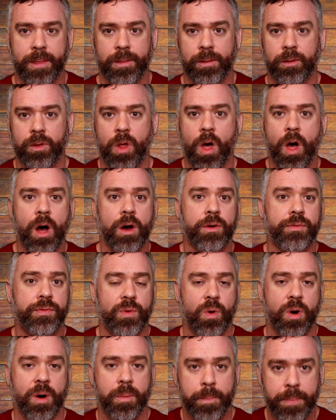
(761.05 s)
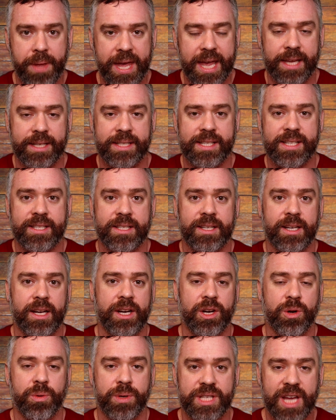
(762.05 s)
long form bits
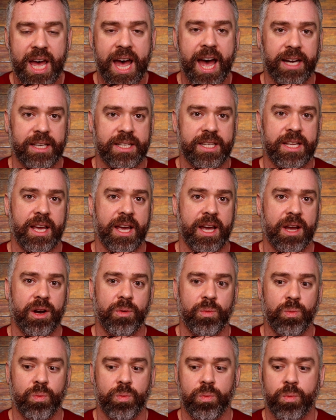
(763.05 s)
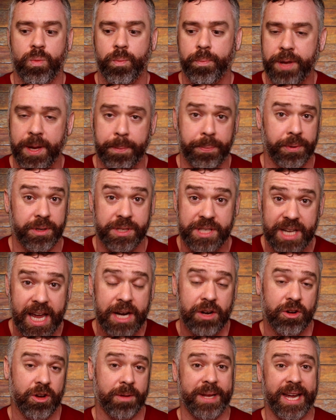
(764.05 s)
into his act. And people are
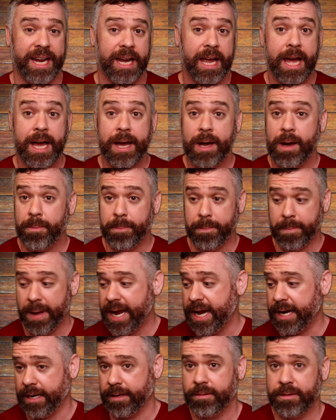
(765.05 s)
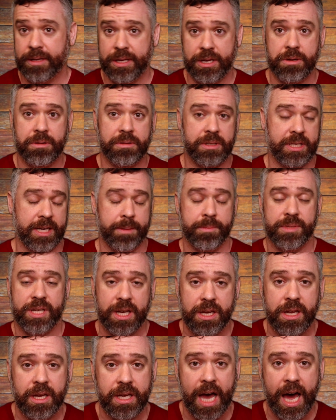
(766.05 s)
saying to him like, Mike, it seems
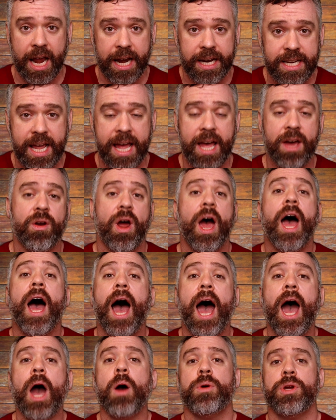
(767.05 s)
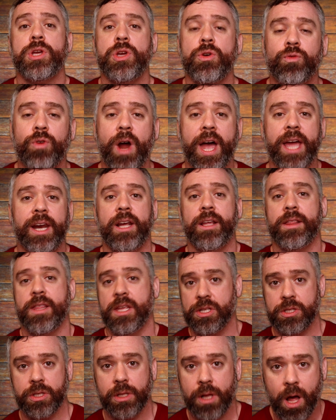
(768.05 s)
like you got it down. How are you writing
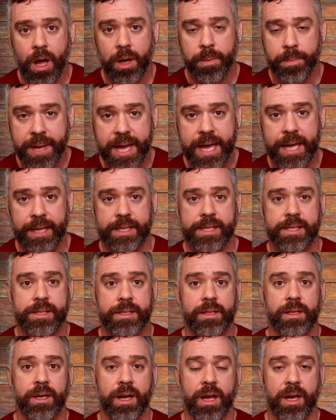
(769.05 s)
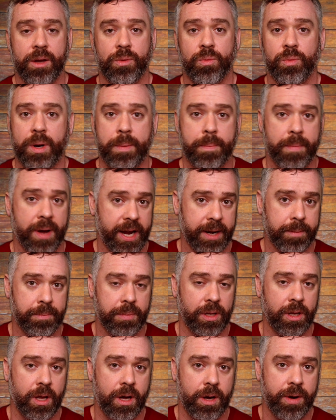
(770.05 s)
these long bits? And what Mike
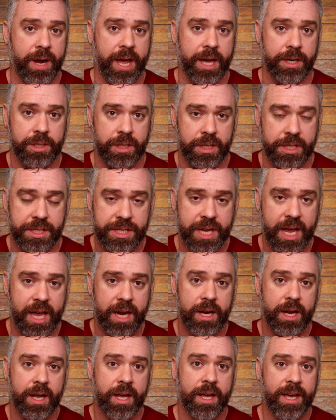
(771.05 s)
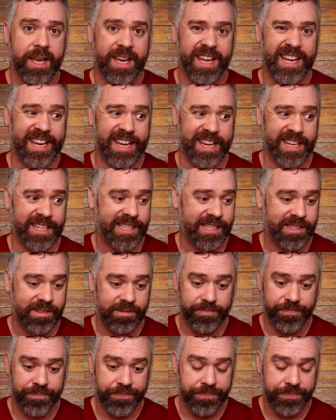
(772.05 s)
Malone actually said is